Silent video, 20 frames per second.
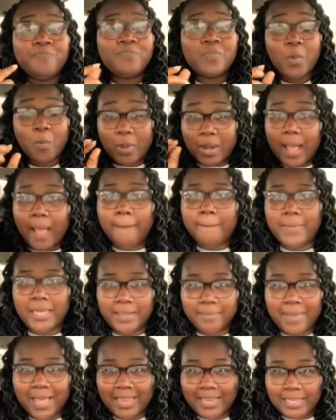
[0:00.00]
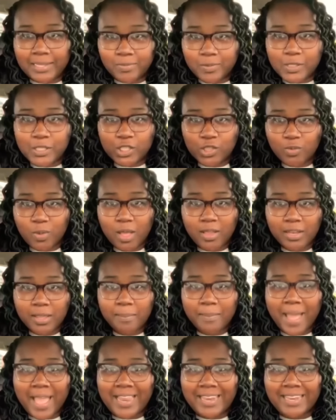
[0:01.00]
When I mean my lip was swollen,
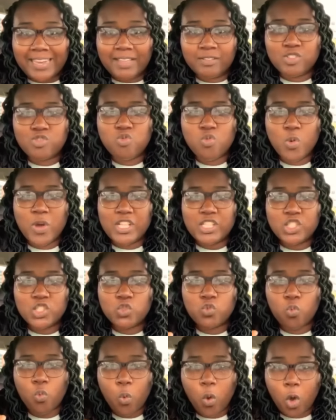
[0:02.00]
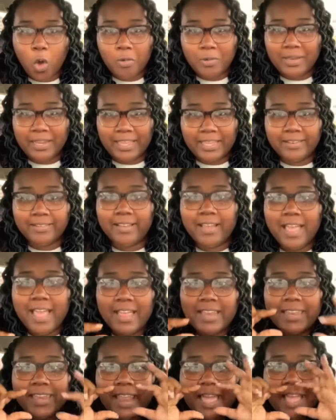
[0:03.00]
my lips was swollen.
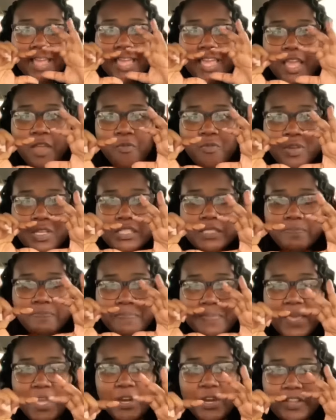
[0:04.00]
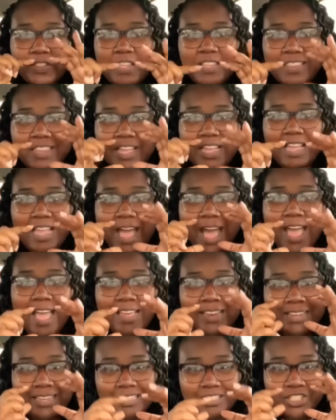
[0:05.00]
Like, it was bigger than the
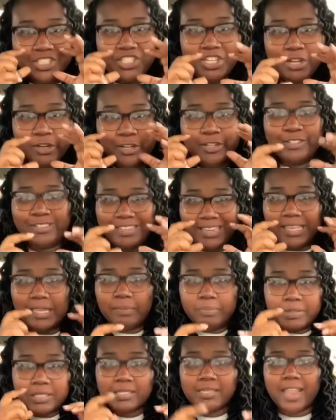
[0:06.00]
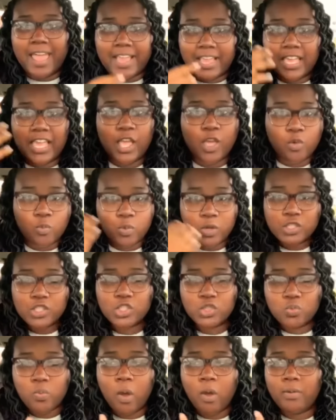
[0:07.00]
Kylie Jenner lips. Like, it was
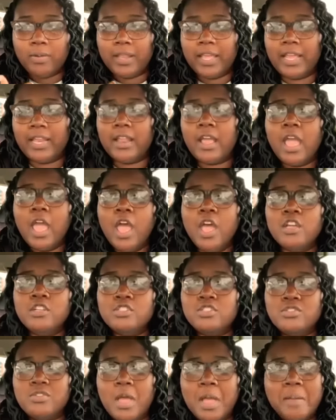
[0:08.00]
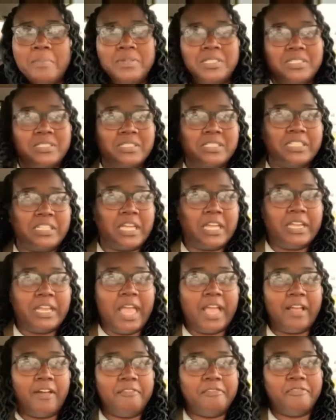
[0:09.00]
swollen. So I'm just looking
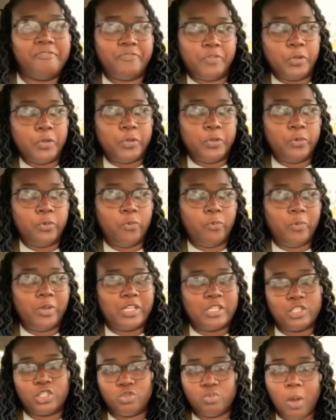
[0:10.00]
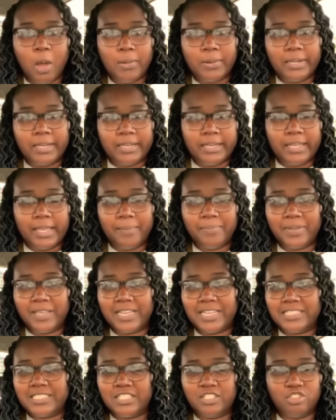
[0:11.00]
like a fool with a swollen lip,
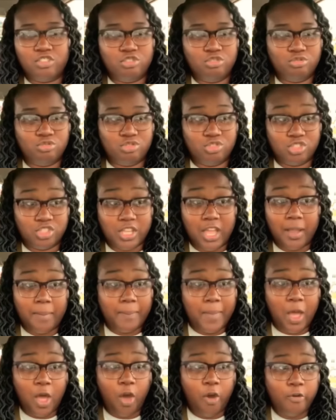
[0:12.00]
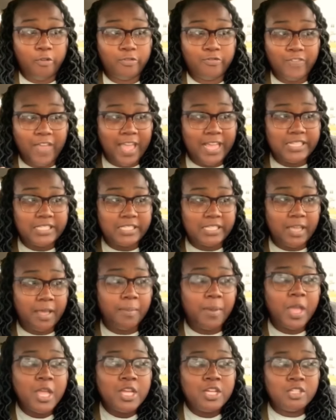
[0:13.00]
because this dude sucked my whole face
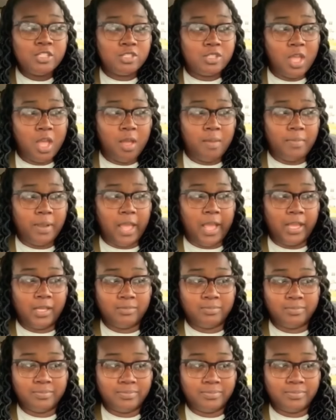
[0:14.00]
up. So I'm like,